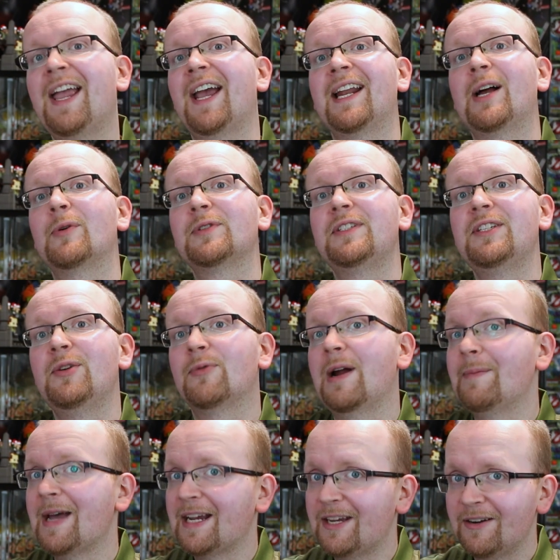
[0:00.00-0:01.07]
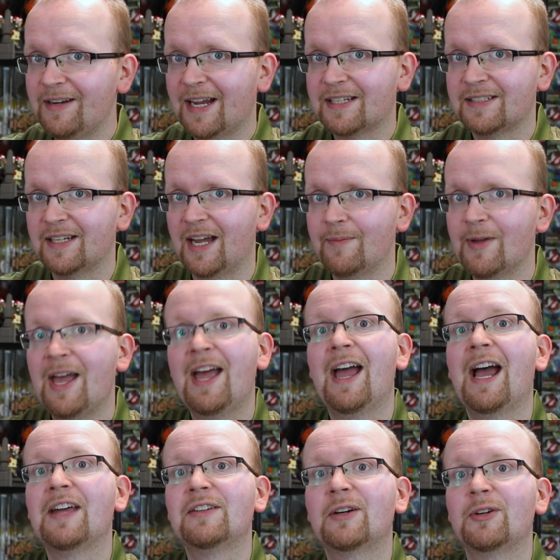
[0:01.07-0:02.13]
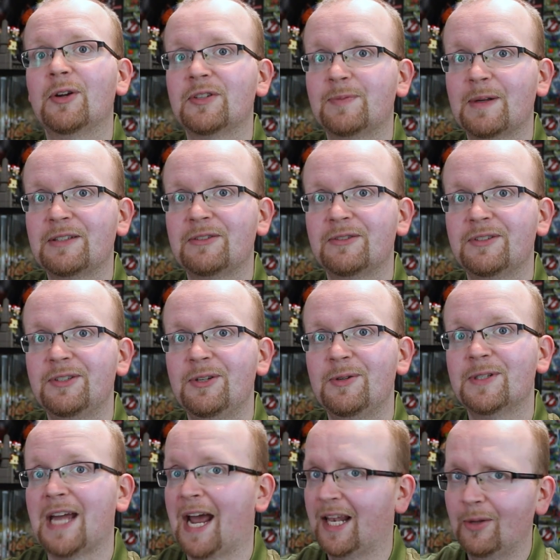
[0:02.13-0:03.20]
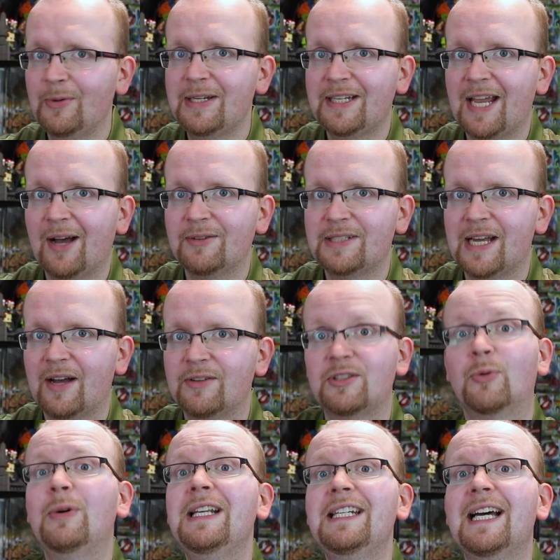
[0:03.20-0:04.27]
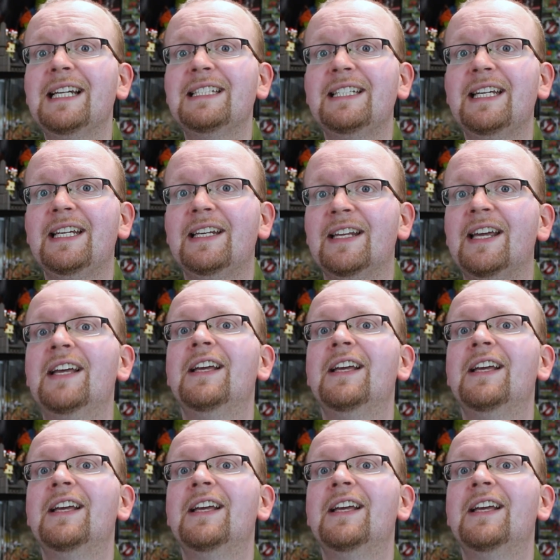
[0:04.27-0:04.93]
and I will see you right back here next time as our Ghostbusters News Halloween Countdown 2019